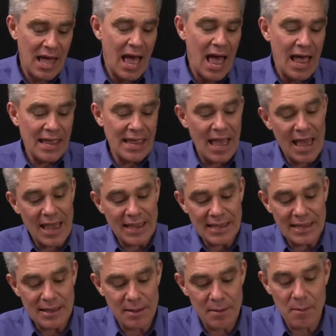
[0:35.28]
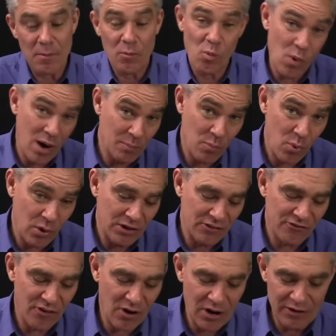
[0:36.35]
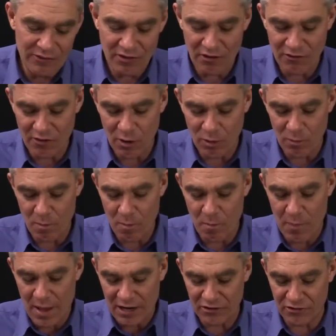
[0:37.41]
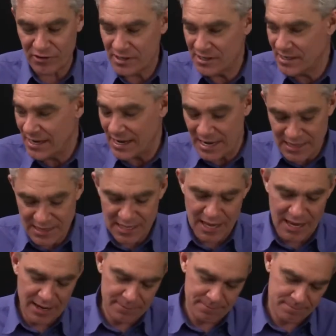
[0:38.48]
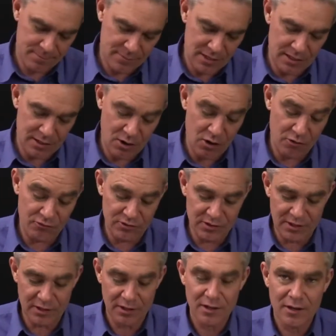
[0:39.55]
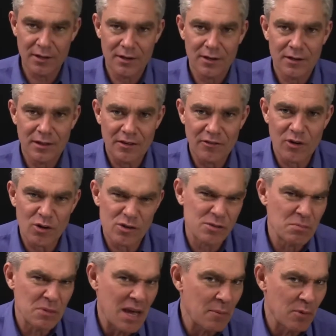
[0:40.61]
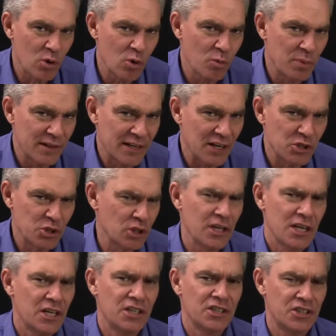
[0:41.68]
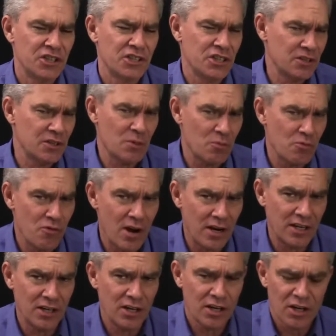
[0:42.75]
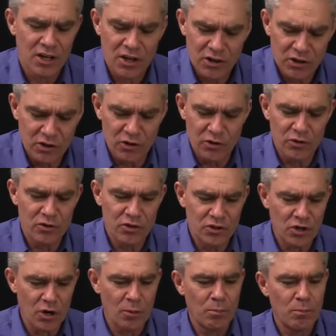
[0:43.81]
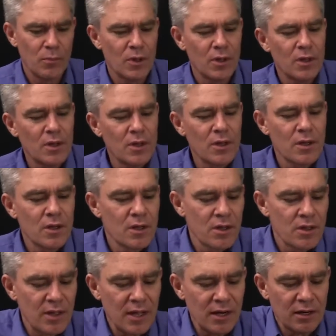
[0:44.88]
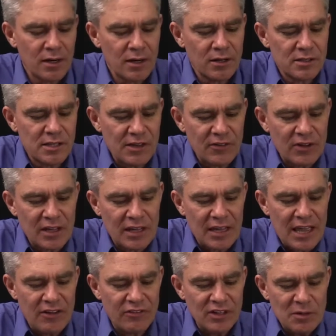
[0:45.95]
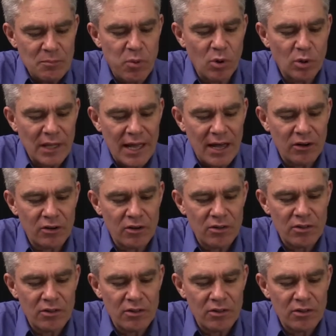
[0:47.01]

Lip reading: AA 1.5 volt batteries in there, and hopefully they've got some chemical potential energy in them ready to do the job. Then see if you can carefully pull out